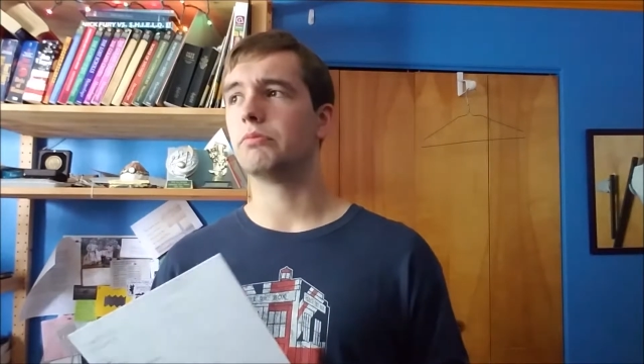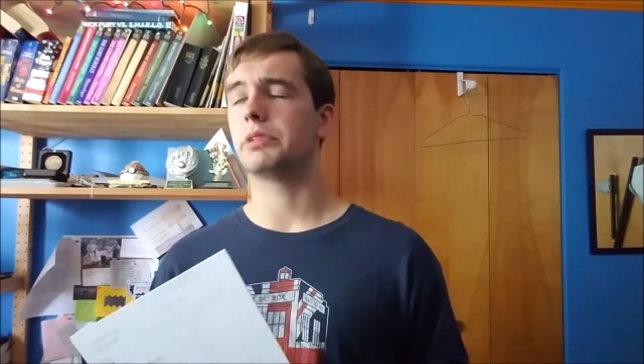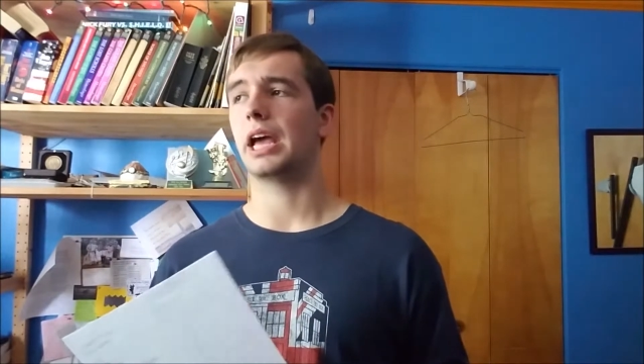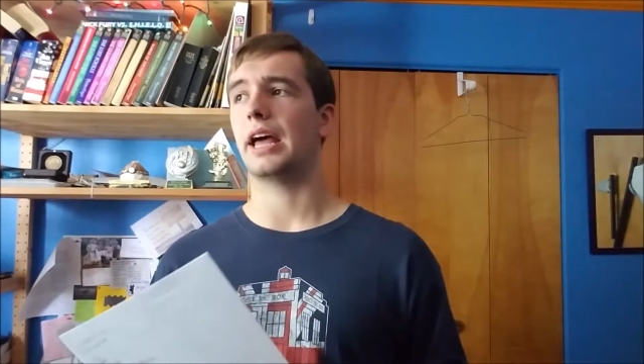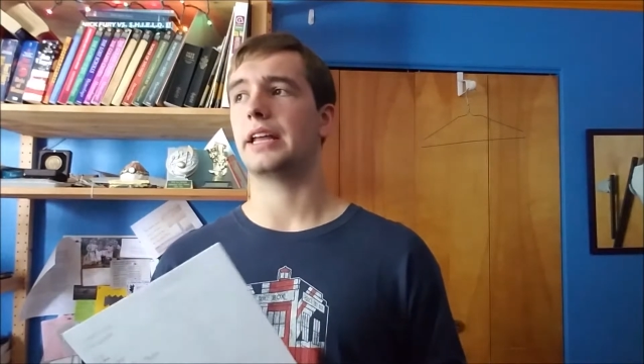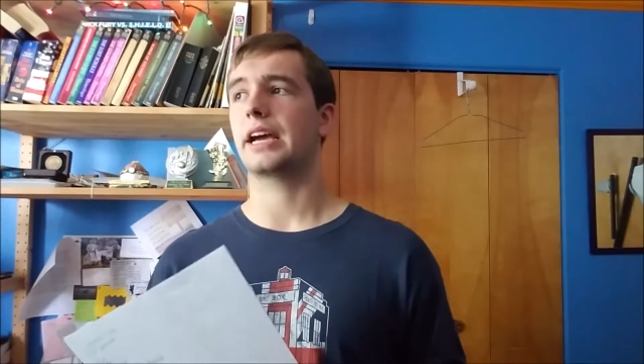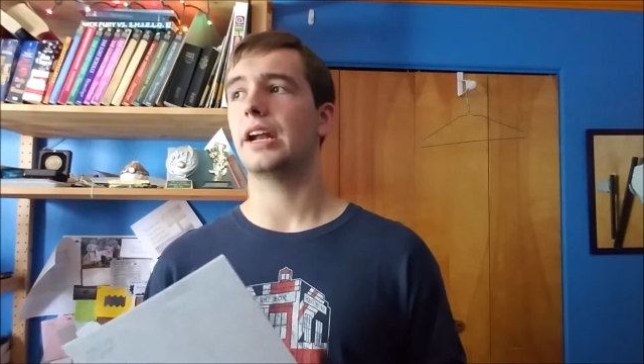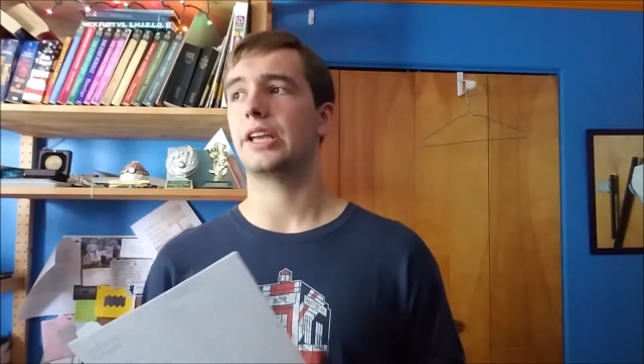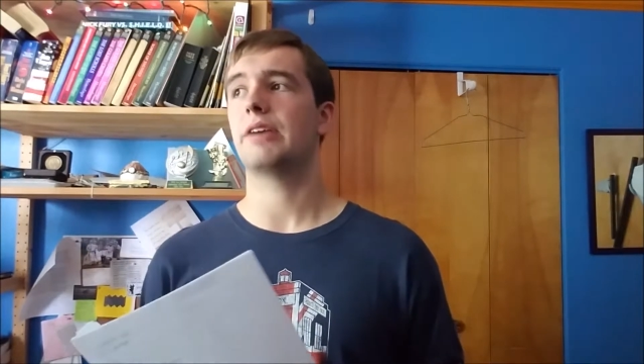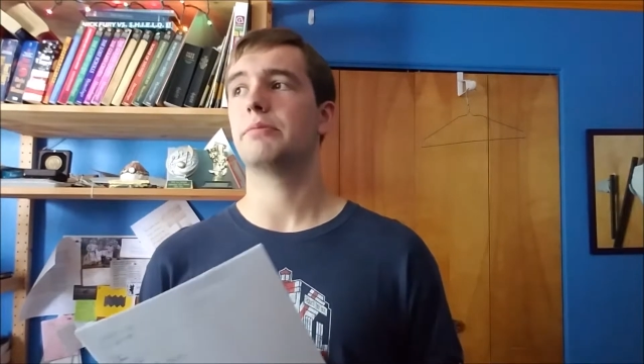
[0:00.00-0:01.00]
and it
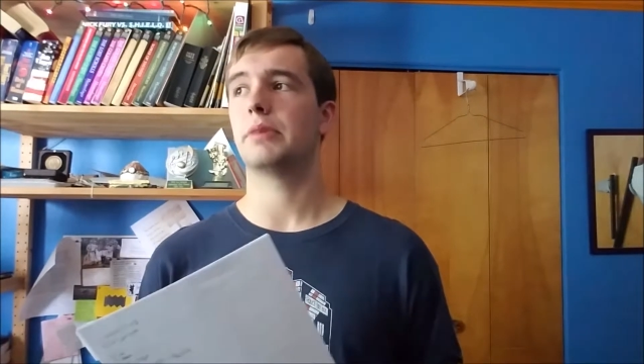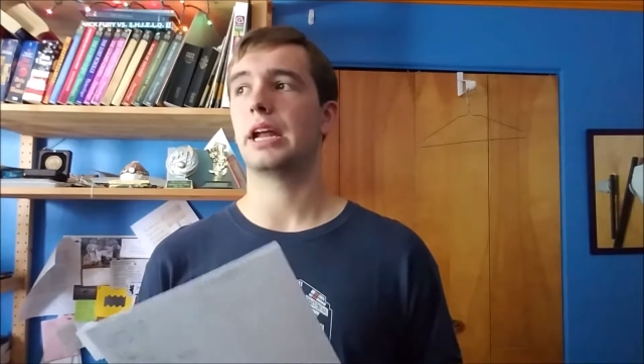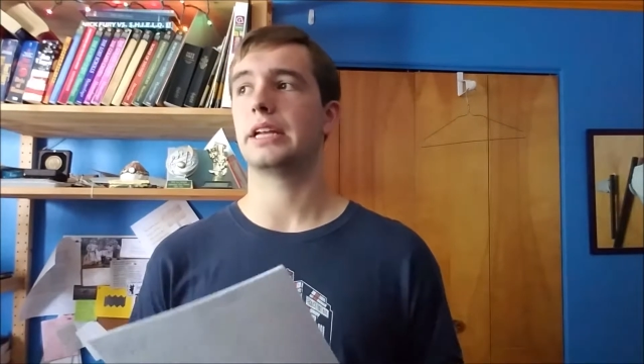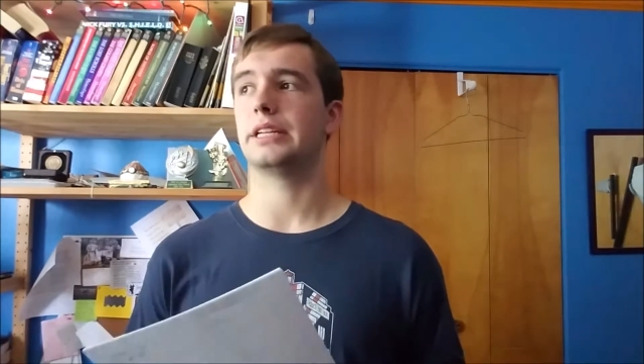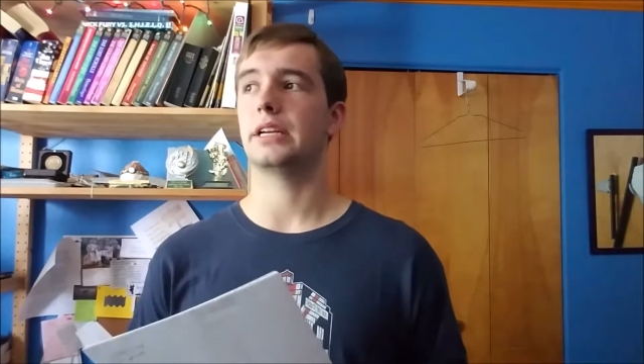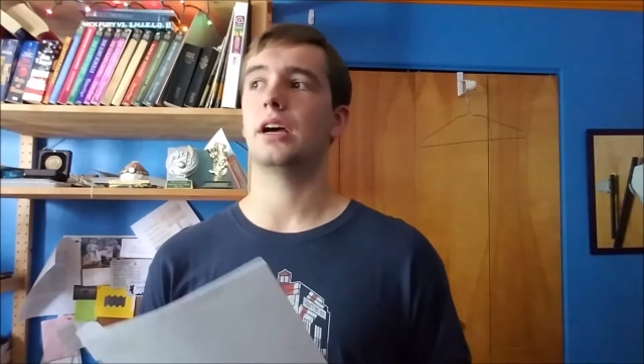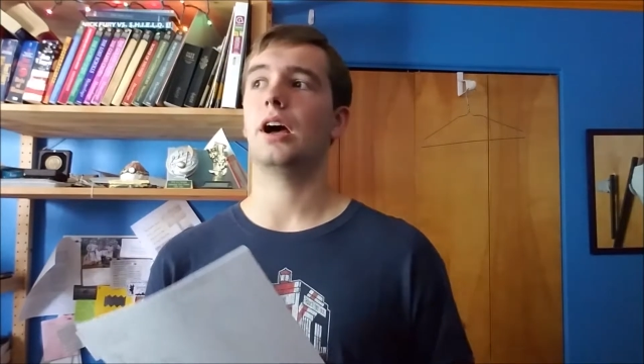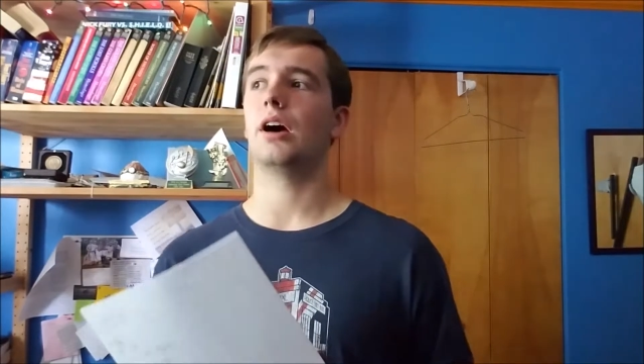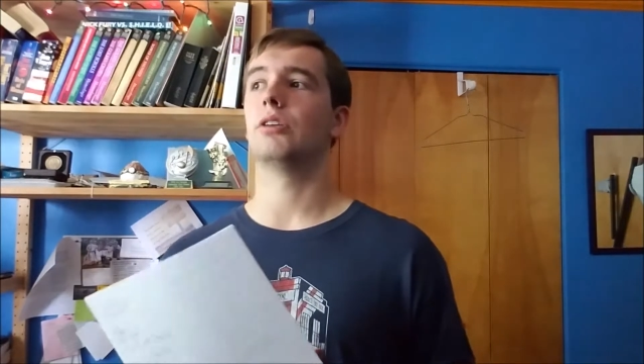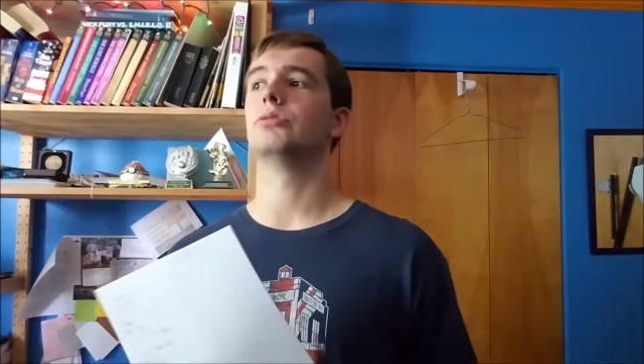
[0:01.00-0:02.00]
kind of gave them an idea
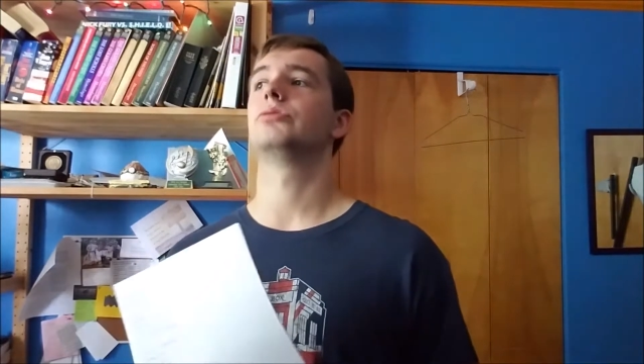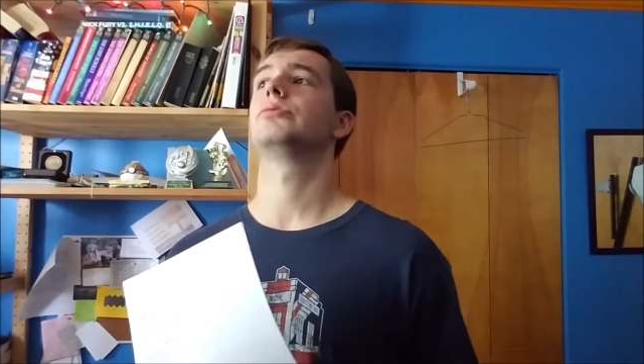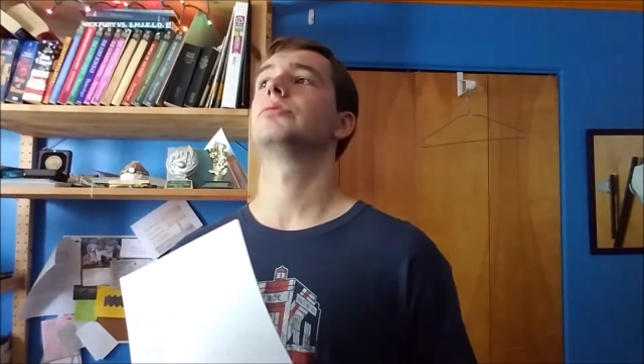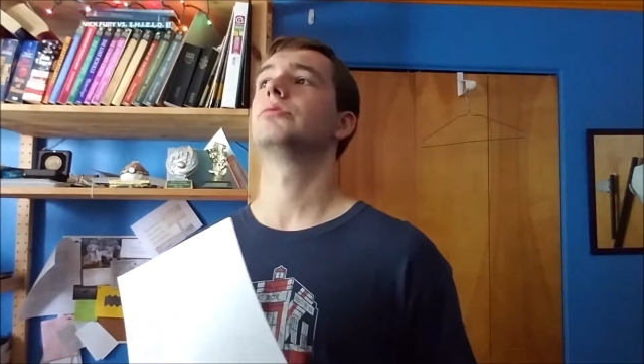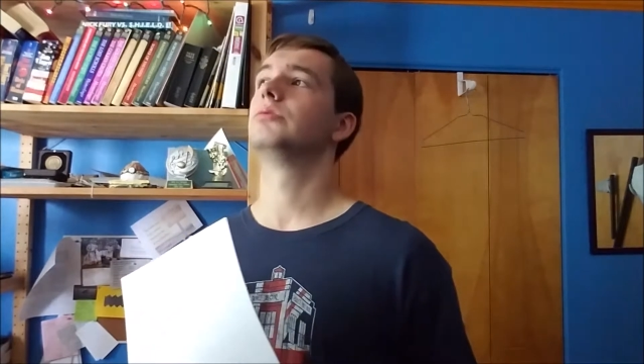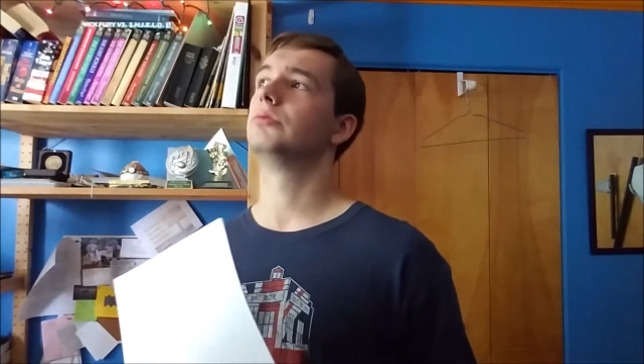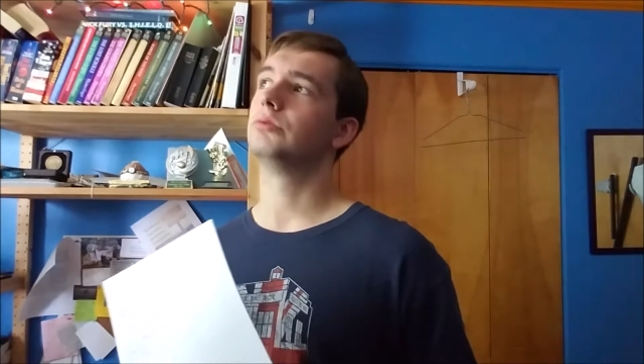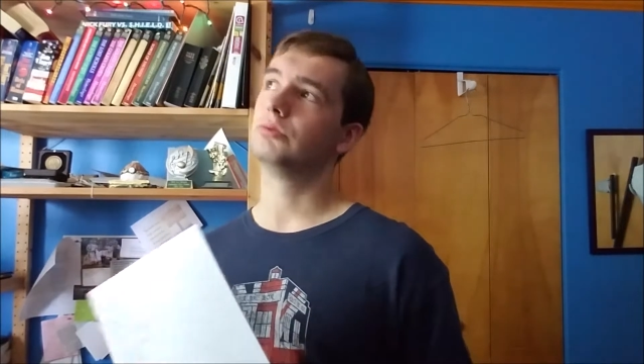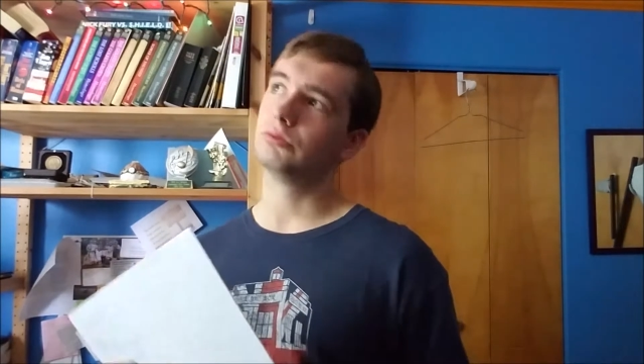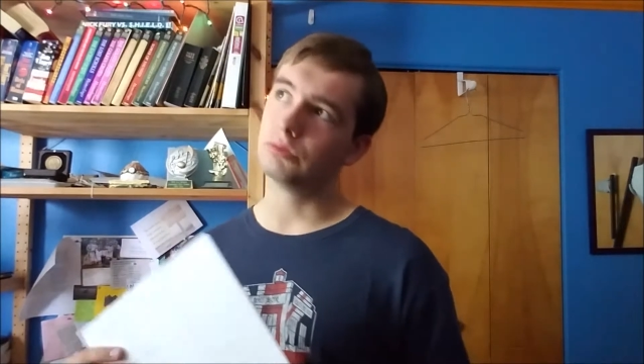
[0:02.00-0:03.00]
of
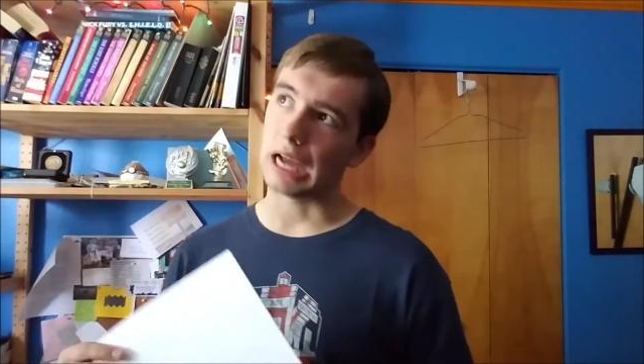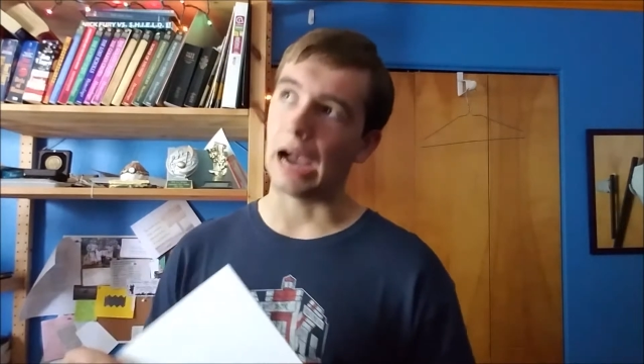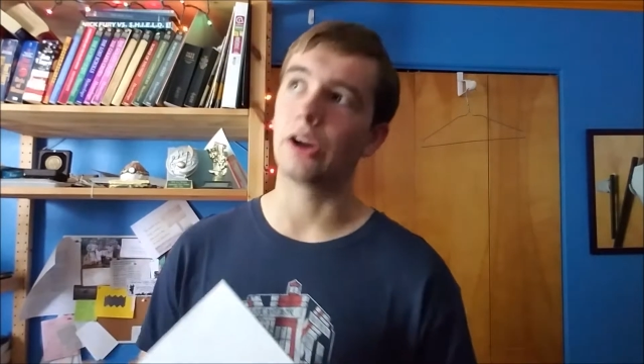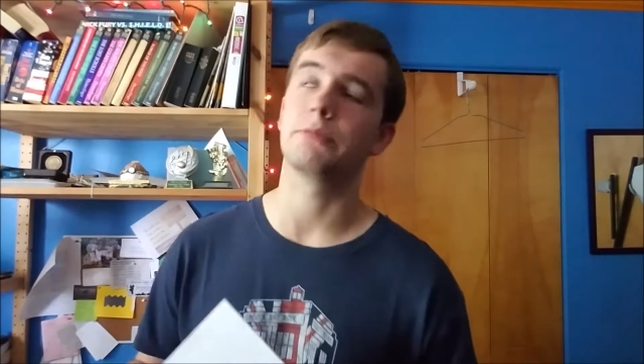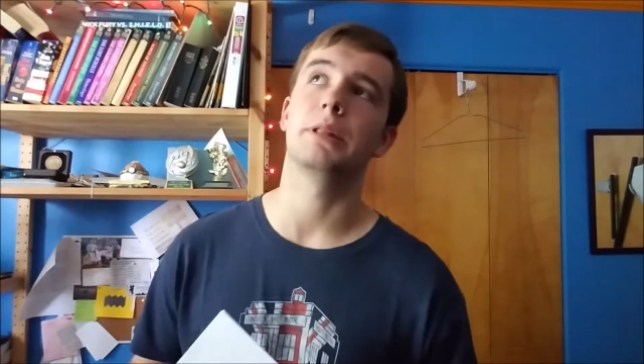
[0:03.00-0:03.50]
how to